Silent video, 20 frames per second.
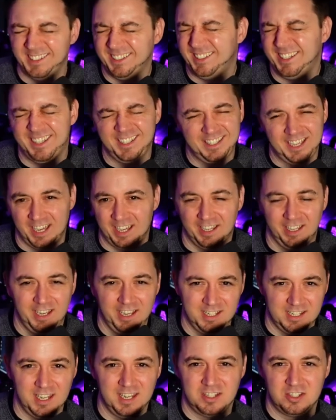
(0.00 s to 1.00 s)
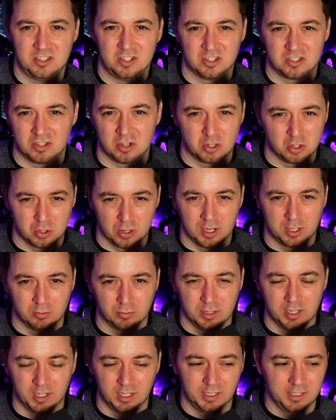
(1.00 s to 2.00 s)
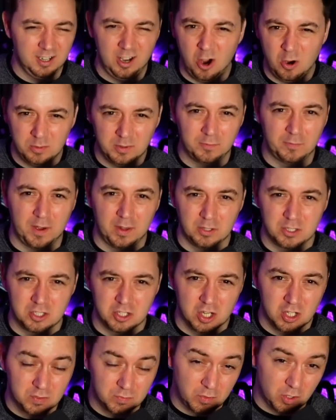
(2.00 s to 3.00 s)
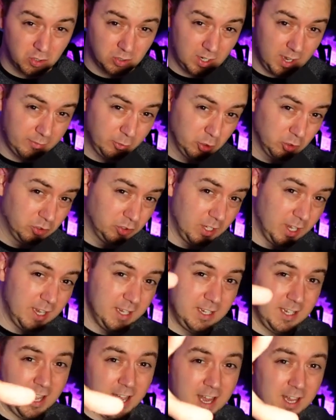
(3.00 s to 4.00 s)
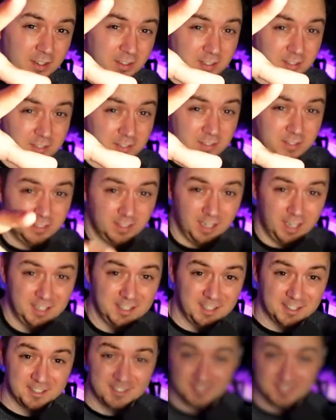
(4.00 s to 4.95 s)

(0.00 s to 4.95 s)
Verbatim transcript: Yeah, it's just a trick, really. Hope you found this useful. Have a good day and see you later.